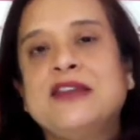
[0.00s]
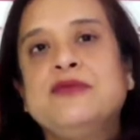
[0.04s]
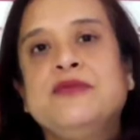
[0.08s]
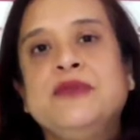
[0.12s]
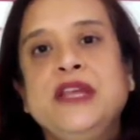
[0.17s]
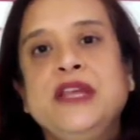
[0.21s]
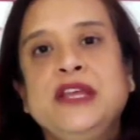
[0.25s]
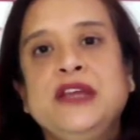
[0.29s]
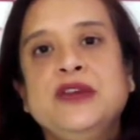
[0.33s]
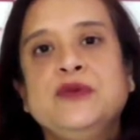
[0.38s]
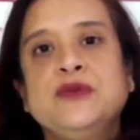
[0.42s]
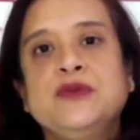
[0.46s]
that
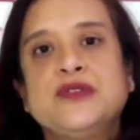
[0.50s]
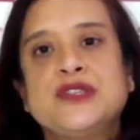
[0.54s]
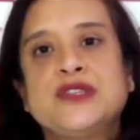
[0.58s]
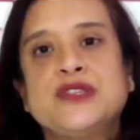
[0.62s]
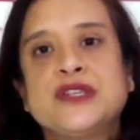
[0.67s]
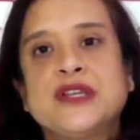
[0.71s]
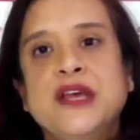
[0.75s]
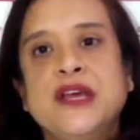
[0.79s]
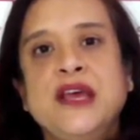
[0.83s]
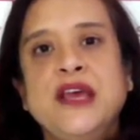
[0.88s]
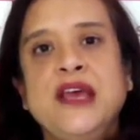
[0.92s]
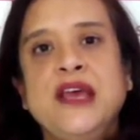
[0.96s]
we
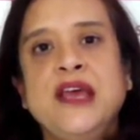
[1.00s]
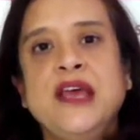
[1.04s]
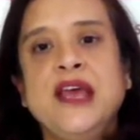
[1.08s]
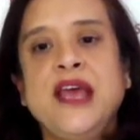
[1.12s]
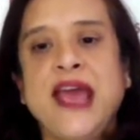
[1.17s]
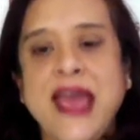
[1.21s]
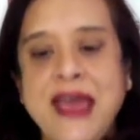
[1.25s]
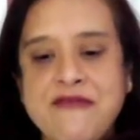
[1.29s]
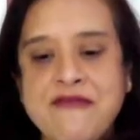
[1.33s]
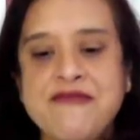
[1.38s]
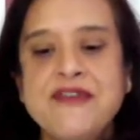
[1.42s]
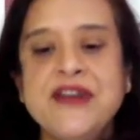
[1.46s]
used.
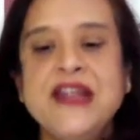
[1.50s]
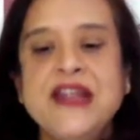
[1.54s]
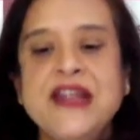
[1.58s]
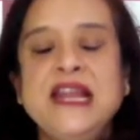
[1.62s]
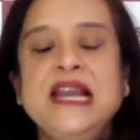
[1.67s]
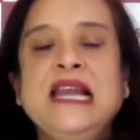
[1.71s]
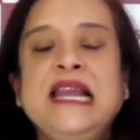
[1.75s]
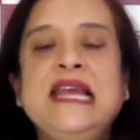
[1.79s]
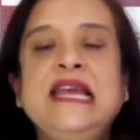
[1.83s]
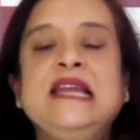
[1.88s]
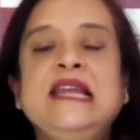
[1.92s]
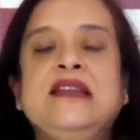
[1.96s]
Every
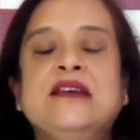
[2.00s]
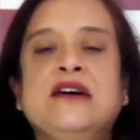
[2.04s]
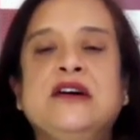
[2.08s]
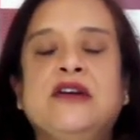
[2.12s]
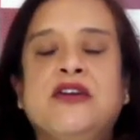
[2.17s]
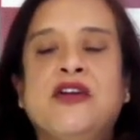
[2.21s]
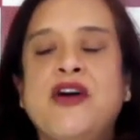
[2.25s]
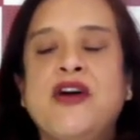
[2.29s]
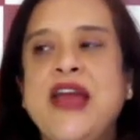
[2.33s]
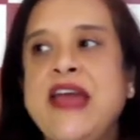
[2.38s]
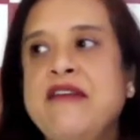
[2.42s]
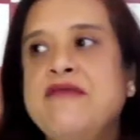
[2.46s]

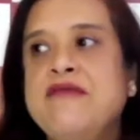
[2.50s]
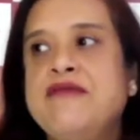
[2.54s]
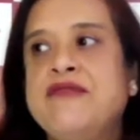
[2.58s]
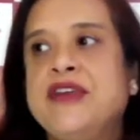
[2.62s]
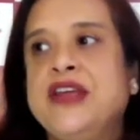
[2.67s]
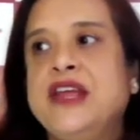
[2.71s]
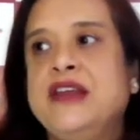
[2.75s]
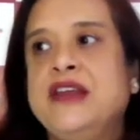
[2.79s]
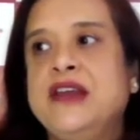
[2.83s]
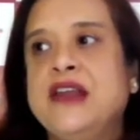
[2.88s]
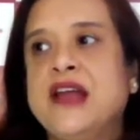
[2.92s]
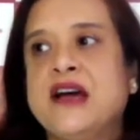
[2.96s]
leader or
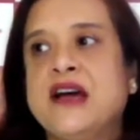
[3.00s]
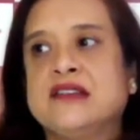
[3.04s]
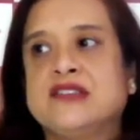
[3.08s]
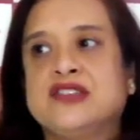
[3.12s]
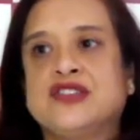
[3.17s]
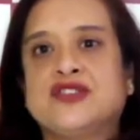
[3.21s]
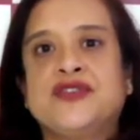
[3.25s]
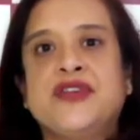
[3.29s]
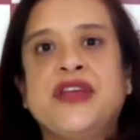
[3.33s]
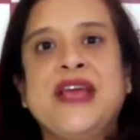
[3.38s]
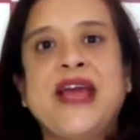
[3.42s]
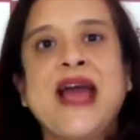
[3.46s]
every
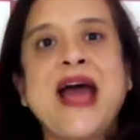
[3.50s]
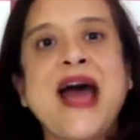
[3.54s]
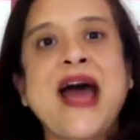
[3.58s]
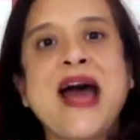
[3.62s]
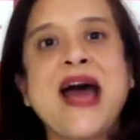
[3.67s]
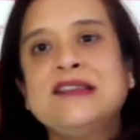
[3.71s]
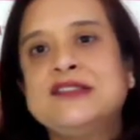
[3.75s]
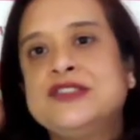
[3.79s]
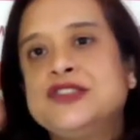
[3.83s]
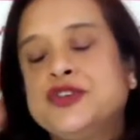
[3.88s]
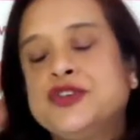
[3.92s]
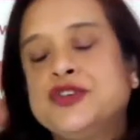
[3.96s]
industry
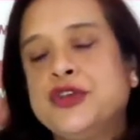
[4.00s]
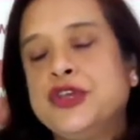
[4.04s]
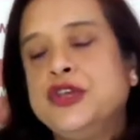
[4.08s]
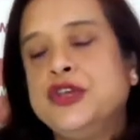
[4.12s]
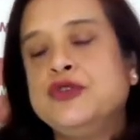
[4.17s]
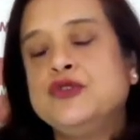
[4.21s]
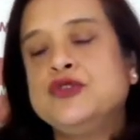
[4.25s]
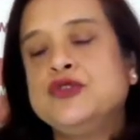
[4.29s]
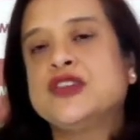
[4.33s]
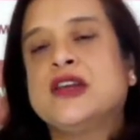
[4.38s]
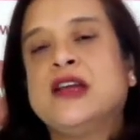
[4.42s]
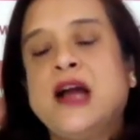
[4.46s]
has to
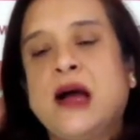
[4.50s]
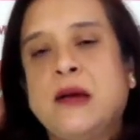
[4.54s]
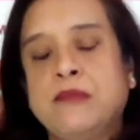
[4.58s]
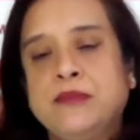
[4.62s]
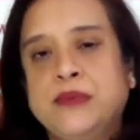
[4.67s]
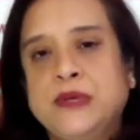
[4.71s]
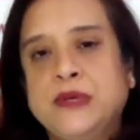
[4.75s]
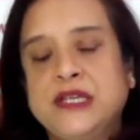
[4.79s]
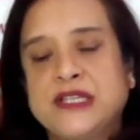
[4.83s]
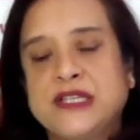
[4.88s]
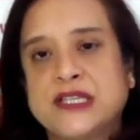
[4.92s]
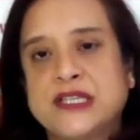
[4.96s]
use a
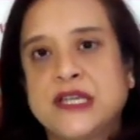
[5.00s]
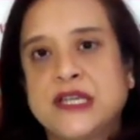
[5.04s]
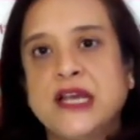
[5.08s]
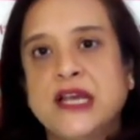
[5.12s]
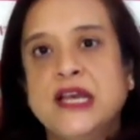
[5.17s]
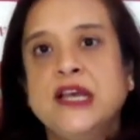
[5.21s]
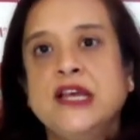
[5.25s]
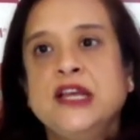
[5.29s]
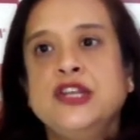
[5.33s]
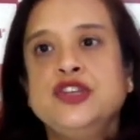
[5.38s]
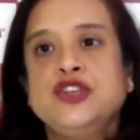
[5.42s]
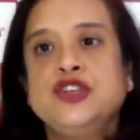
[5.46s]
compass
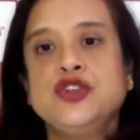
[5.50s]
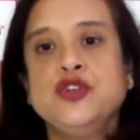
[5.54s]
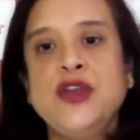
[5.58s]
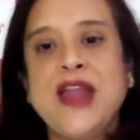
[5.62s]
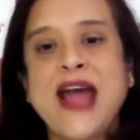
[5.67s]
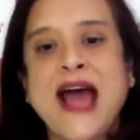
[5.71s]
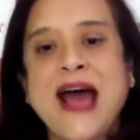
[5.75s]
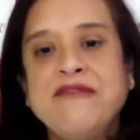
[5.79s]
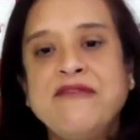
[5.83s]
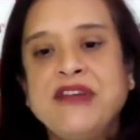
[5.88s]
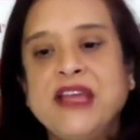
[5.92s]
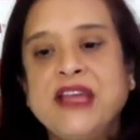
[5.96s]
to
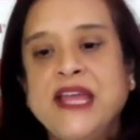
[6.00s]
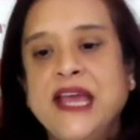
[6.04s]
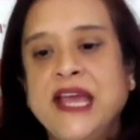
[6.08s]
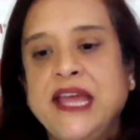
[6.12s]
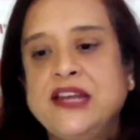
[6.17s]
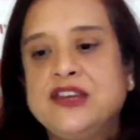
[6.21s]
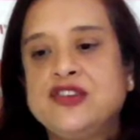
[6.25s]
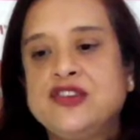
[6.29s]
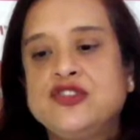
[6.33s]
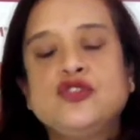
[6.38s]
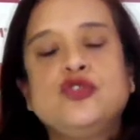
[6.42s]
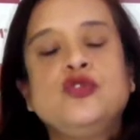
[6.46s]

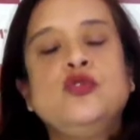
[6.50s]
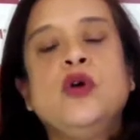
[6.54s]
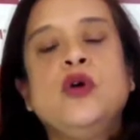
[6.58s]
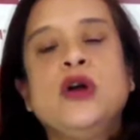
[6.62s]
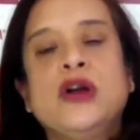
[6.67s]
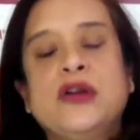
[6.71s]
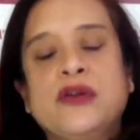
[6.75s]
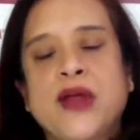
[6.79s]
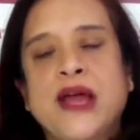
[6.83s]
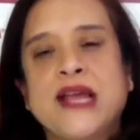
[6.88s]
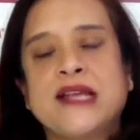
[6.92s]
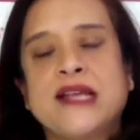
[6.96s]
navigate
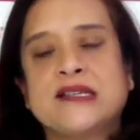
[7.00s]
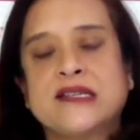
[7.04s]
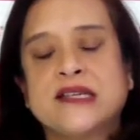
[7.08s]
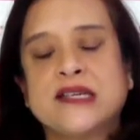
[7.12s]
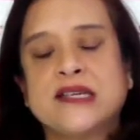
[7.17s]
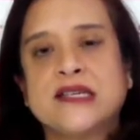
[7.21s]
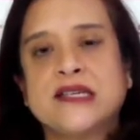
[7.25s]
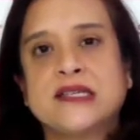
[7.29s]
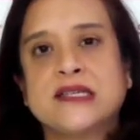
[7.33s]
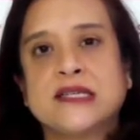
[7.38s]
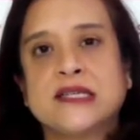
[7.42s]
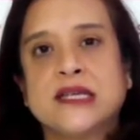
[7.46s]
through a
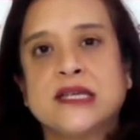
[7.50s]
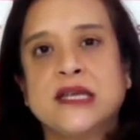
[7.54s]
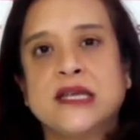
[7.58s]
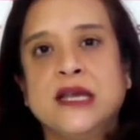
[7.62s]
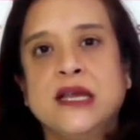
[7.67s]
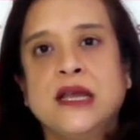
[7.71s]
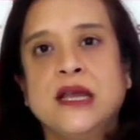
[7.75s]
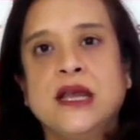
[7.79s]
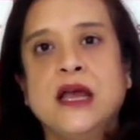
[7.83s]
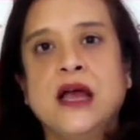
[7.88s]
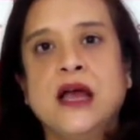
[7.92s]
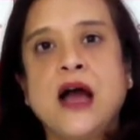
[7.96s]
crisis.
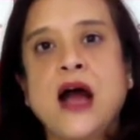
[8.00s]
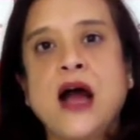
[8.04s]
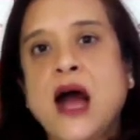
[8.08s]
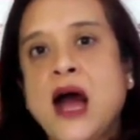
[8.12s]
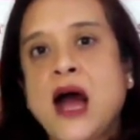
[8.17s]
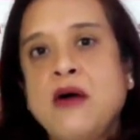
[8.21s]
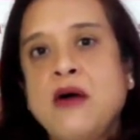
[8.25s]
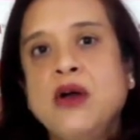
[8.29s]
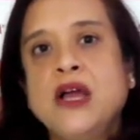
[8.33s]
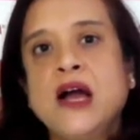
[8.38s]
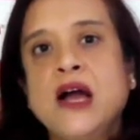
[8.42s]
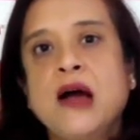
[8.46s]

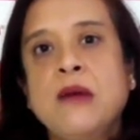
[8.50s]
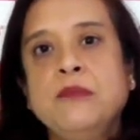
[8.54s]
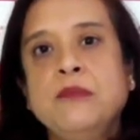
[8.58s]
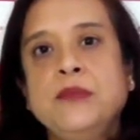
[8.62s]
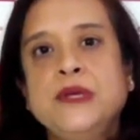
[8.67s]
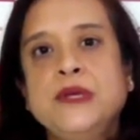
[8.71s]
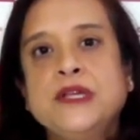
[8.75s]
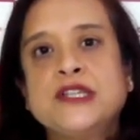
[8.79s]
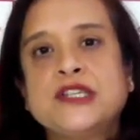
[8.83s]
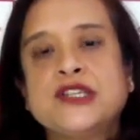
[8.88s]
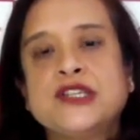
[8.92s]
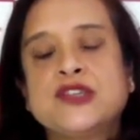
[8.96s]
Our
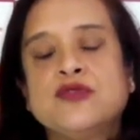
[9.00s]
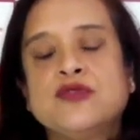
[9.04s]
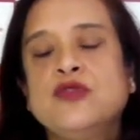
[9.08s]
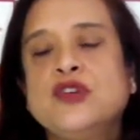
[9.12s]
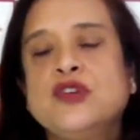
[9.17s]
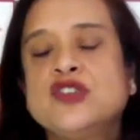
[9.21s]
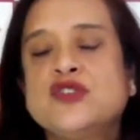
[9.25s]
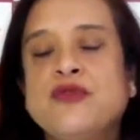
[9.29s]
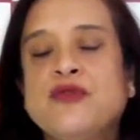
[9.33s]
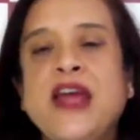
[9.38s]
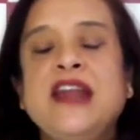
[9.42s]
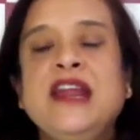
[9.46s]
compass
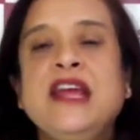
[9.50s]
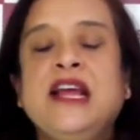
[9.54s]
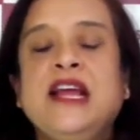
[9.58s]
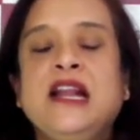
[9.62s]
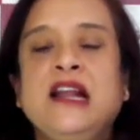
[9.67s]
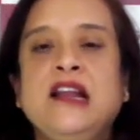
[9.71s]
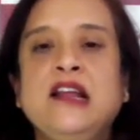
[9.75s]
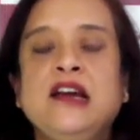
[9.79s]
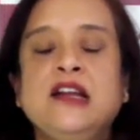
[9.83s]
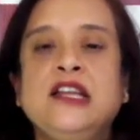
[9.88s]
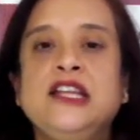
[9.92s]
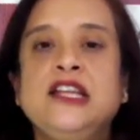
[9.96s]
was very
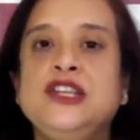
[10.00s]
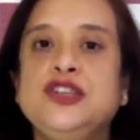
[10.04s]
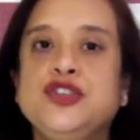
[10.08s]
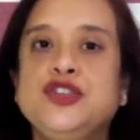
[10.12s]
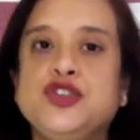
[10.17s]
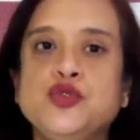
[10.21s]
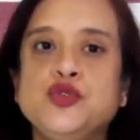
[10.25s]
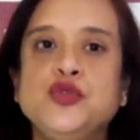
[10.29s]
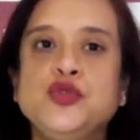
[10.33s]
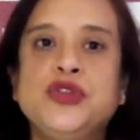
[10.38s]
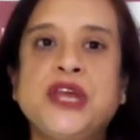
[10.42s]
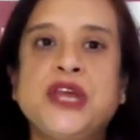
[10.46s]
clearly
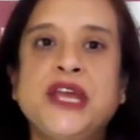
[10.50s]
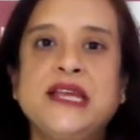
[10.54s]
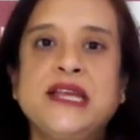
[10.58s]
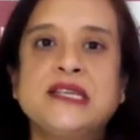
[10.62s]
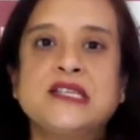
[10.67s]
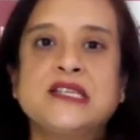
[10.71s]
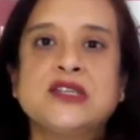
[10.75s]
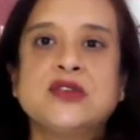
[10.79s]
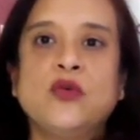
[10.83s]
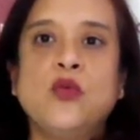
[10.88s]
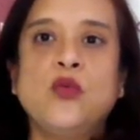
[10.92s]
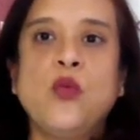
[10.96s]
two
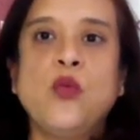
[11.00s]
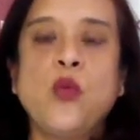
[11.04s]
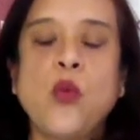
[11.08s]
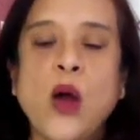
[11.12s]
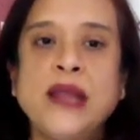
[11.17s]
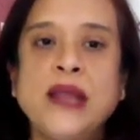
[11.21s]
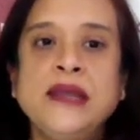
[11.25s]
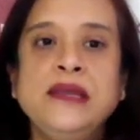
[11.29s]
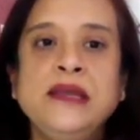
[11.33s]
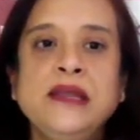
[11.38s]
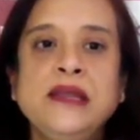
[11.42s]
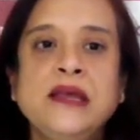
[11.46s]
things.
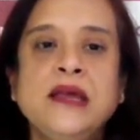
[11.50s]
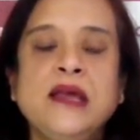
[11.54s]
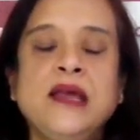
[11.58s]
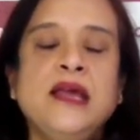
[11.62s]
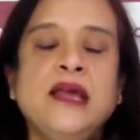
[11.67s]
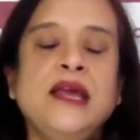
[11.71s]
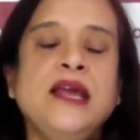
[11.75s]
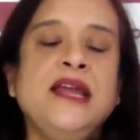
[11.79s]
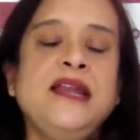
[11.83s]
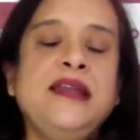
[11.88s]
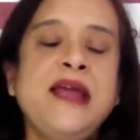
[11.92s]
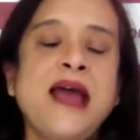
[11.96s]
One,
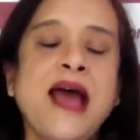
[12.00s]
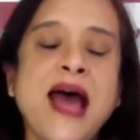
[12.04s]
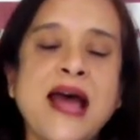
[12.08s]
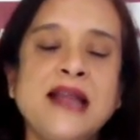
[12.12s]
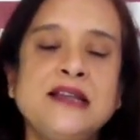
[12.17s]
it